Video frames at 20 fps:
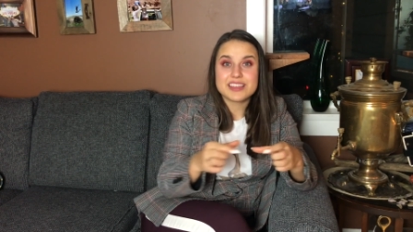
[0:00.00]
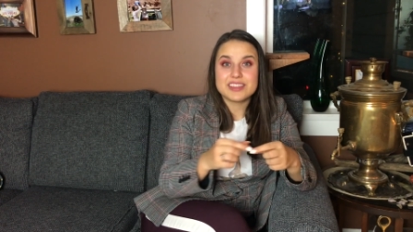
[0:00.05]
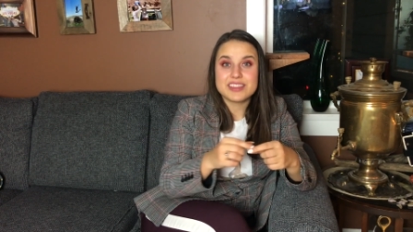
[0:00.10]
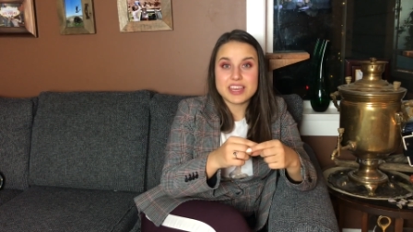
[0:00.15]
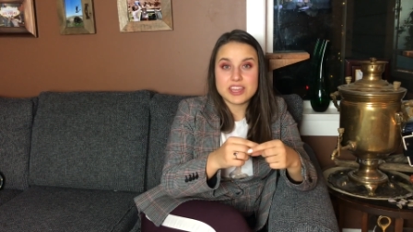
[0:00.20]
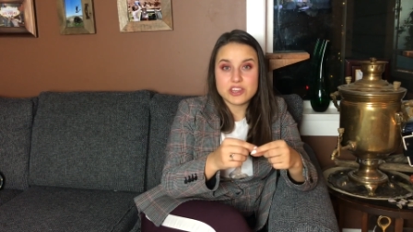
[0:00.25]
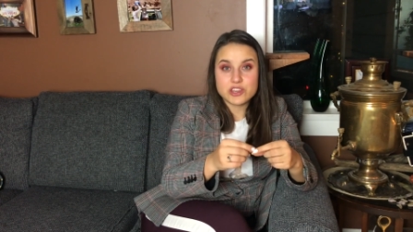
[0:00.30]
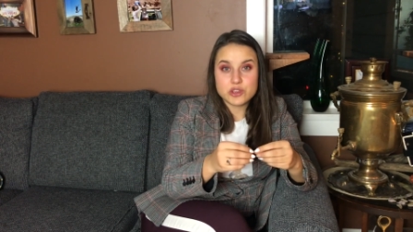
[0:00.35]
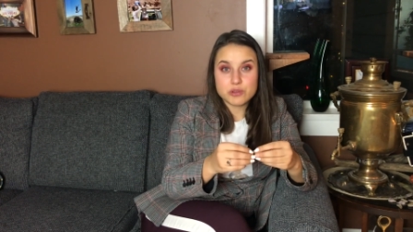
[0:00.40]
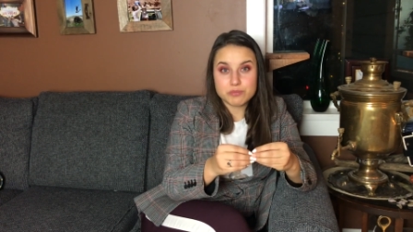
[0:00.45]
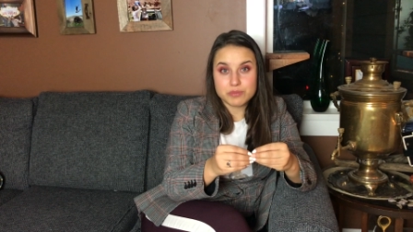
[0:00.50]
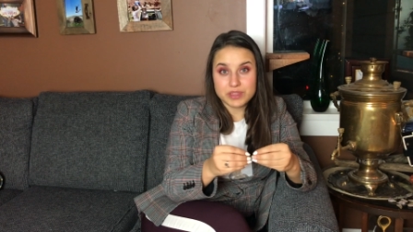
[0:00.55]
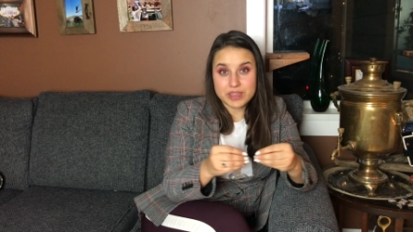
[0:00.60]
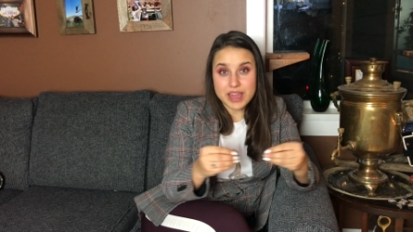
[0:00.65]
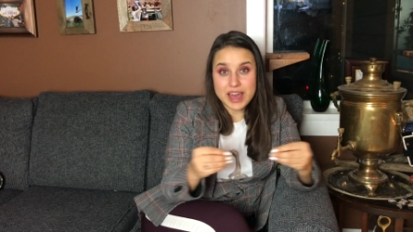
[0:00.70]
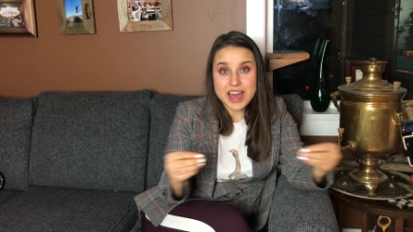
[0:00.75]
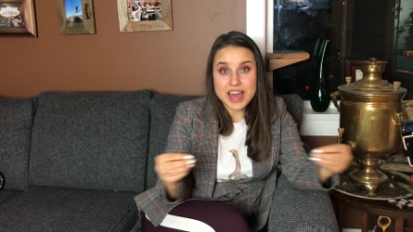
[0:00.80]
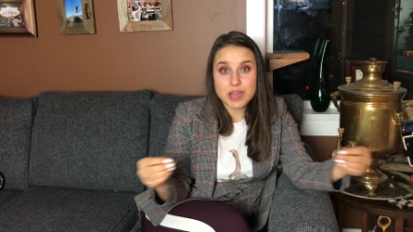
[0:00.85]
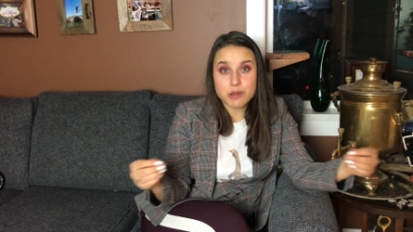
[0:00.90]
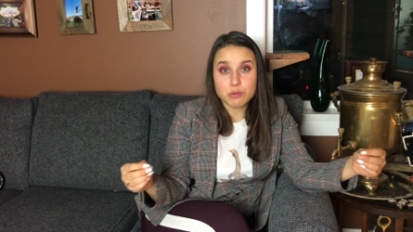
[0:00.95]
then the
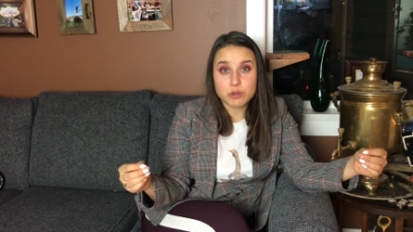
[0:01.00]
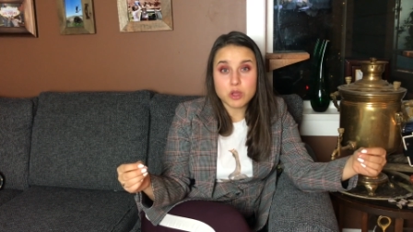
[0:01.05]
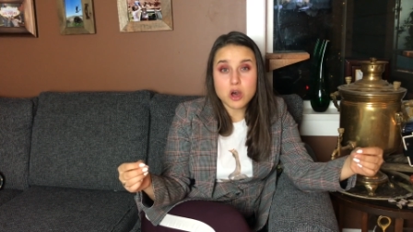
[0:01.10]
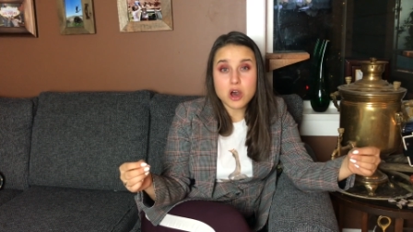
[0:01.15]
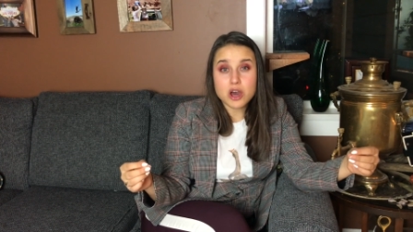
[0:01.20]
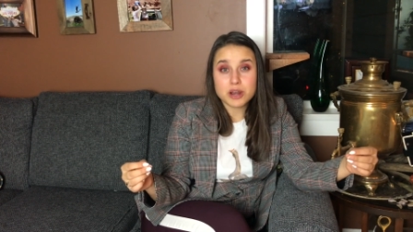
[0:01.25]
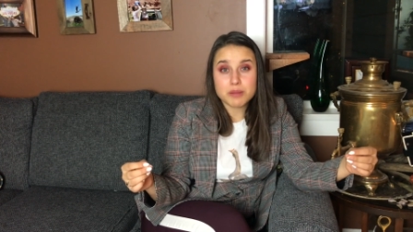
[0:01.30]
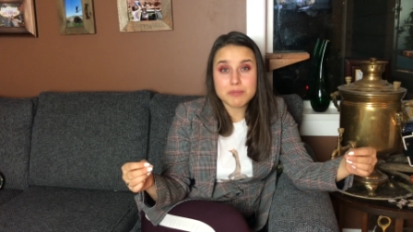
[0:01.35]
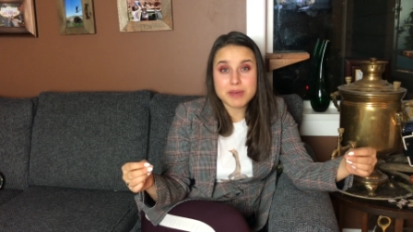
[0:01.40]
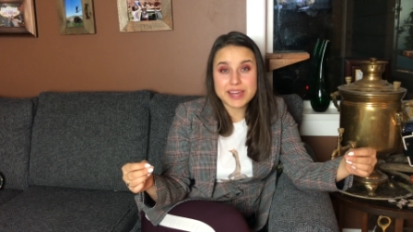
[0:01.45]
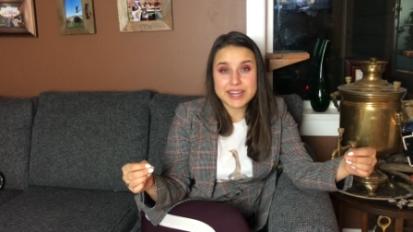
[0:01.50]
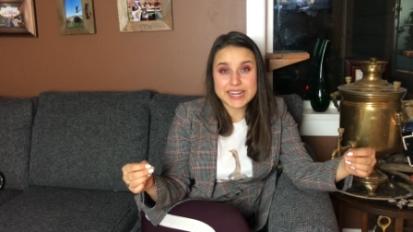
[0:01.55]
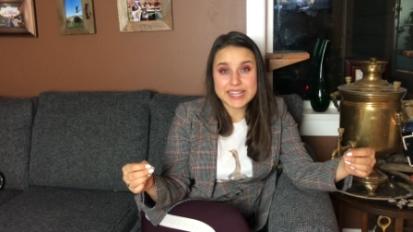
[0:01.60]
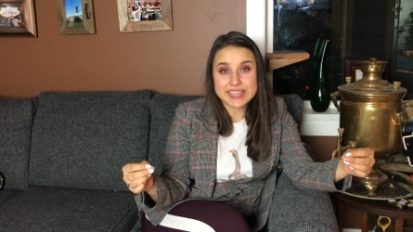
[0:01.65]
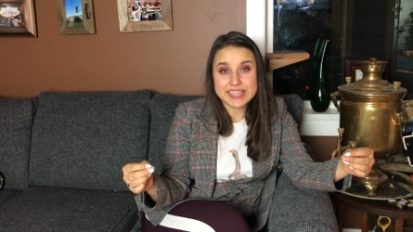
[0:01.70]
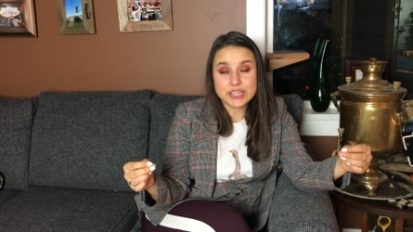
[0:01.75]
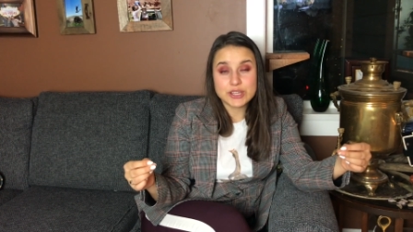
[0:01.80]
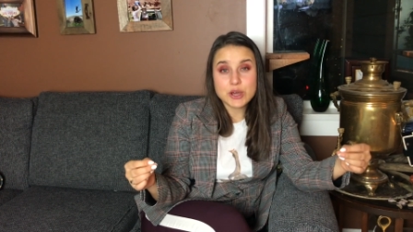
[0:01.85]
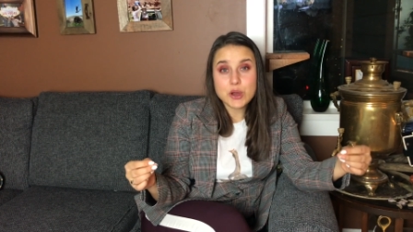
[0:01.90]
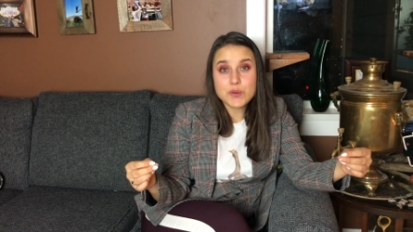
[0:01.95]
eye will
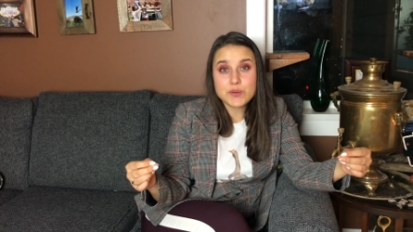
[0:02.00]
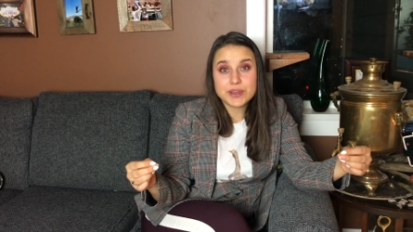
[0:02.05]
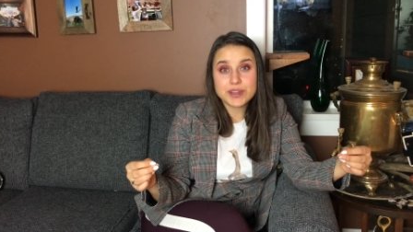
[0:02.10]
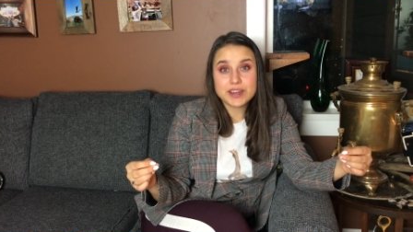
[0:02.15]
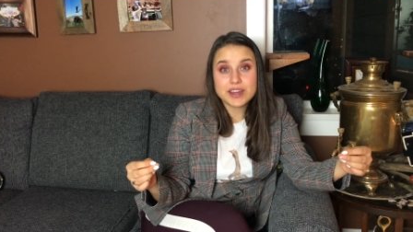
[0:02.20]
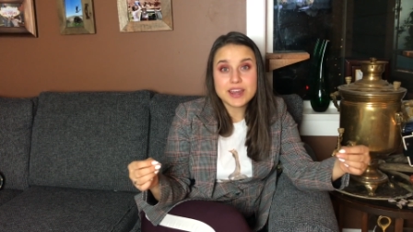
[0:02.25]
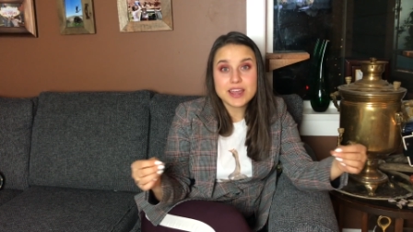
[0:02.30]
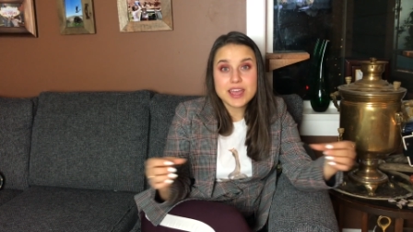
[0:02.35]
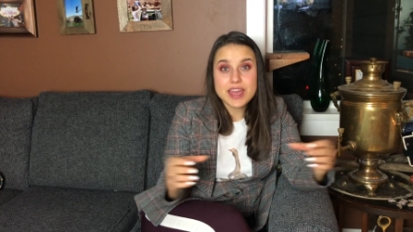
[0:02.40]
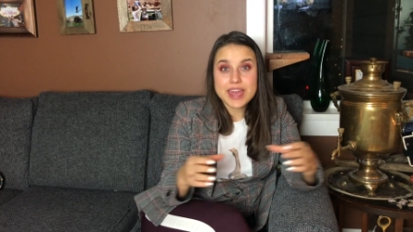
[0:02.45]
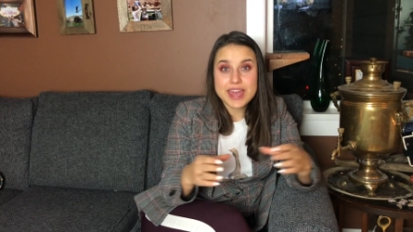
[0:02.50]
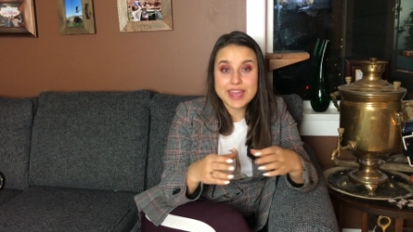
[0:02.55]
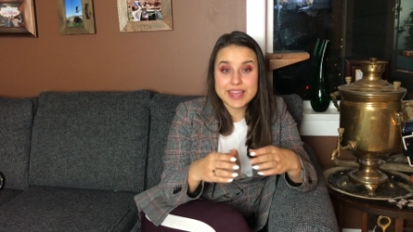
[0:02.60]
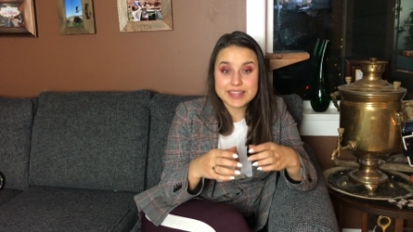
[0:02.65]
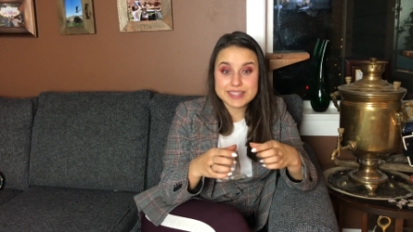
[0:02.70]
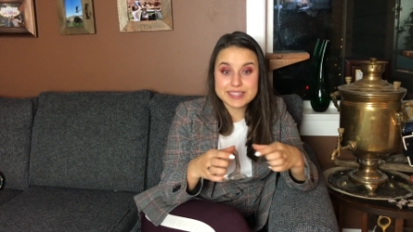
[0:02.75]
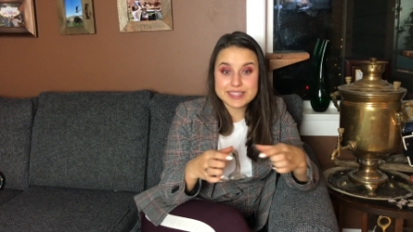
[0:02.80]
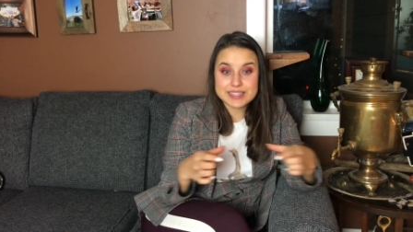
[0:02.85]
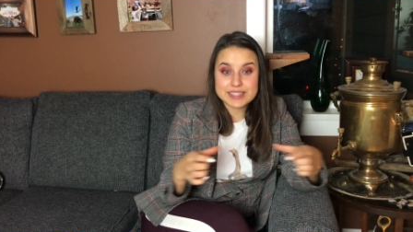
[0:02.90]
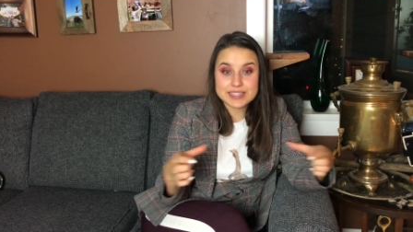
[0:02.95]
automatically go there
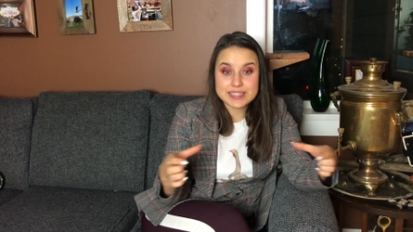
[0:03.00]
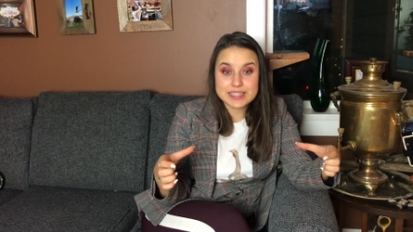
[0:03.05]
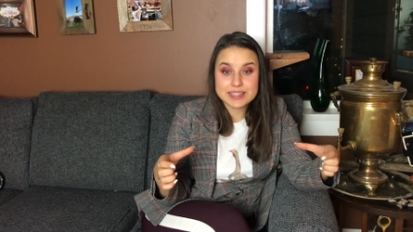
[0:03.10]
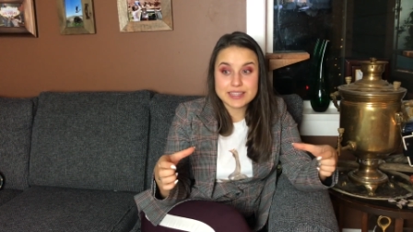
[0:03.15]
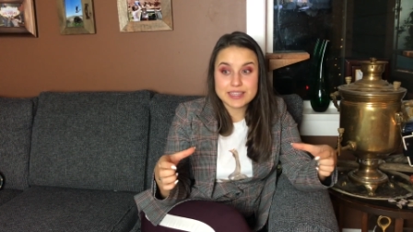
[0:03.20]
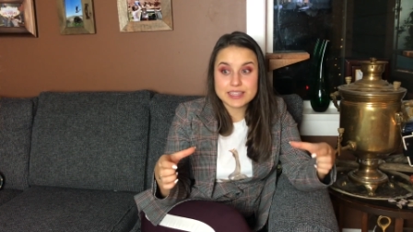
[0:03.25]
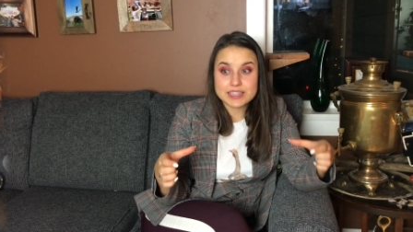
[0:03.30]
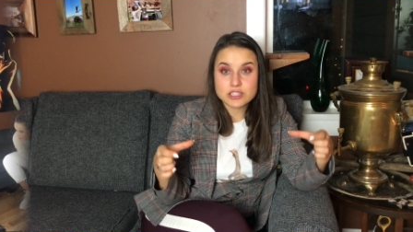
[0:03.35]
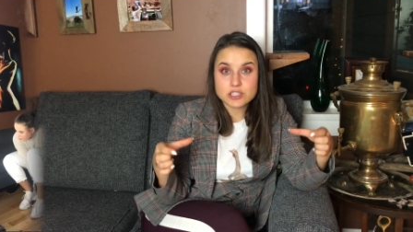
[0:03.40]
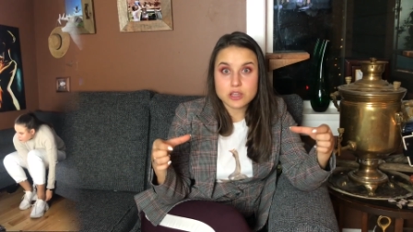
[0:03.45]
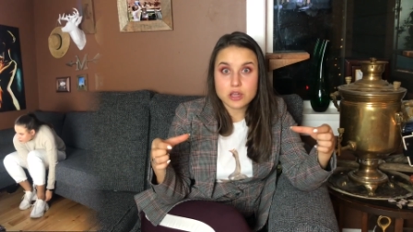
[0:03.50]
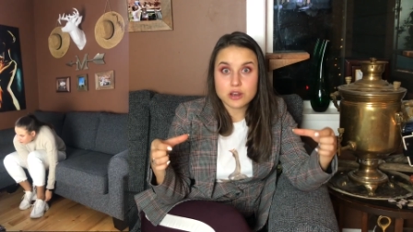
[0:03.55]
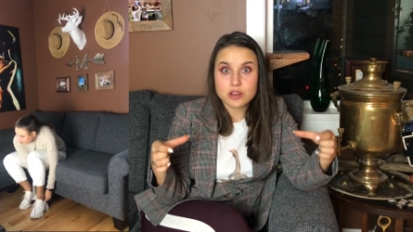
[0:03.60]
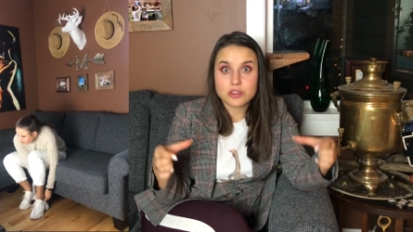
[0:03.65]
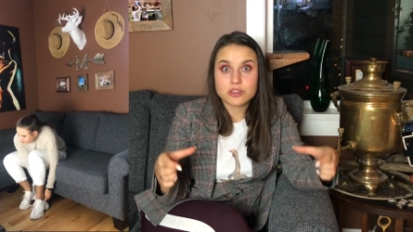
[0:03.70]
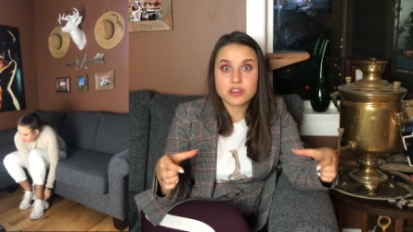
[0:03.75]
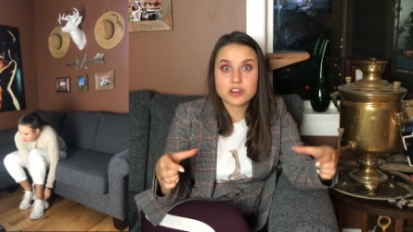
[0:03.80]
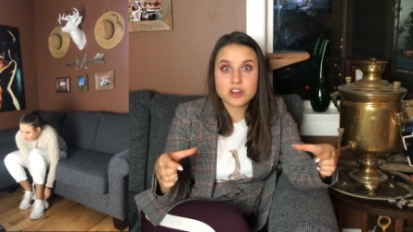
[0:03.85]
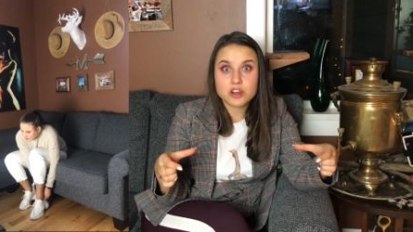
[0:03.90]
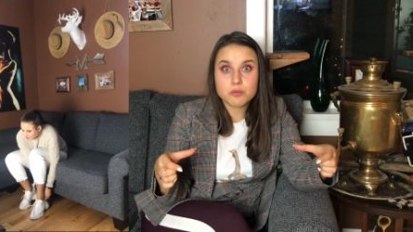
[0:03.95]
and see that it's on the
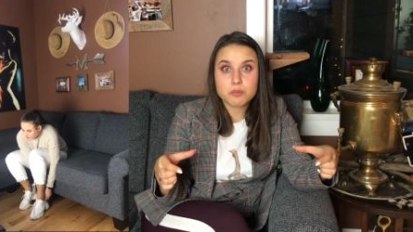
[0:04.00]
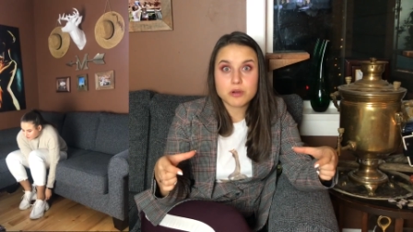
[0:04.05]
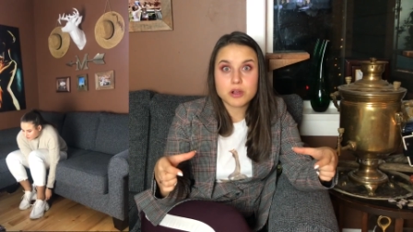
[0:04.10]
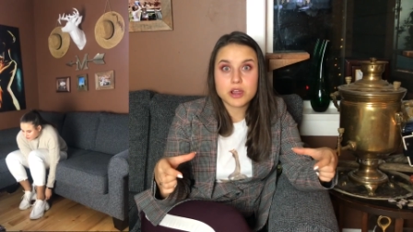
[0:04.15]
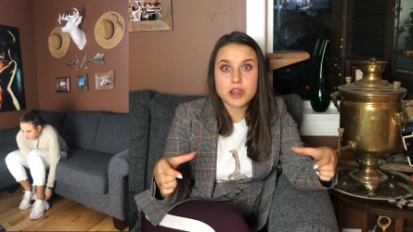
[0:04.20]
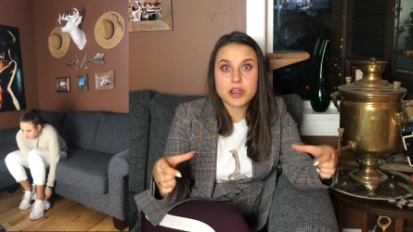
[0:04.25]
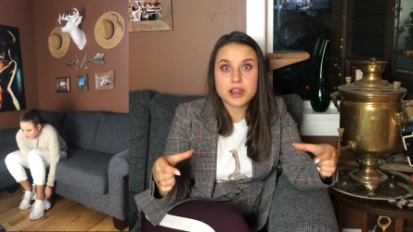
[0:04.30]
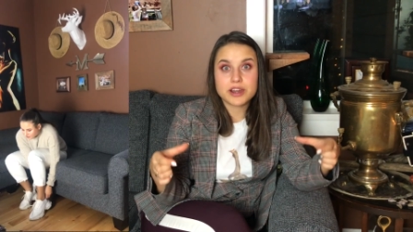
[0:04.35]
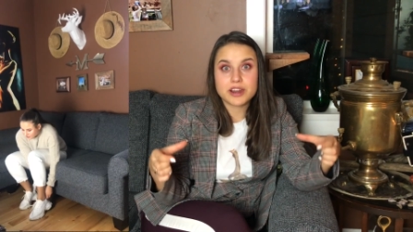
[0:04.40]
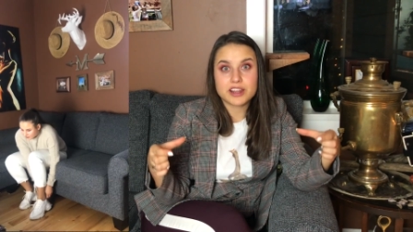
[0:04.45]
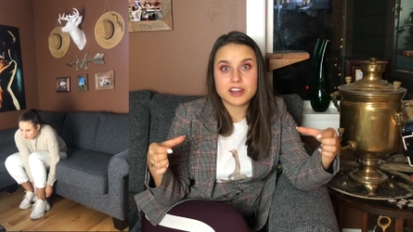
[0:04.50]
thicker part,